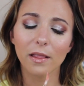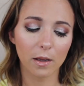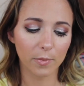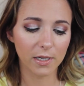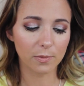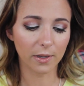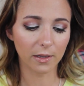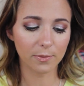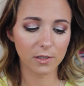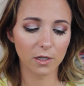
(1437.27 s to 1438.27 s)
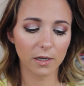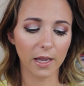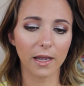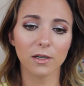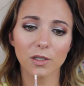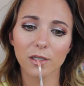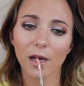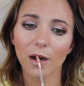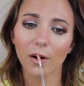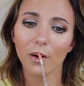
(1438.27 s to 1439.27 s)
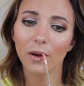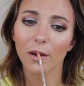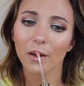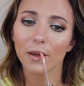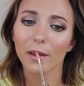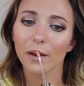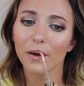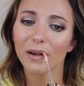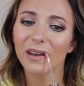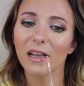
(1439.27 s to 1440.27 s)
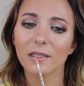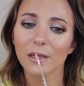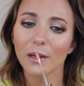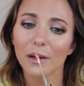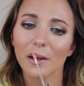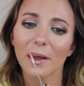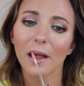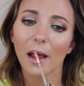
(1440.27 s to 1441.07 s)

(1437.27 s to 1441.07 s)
that makes my lips look and just how iridescent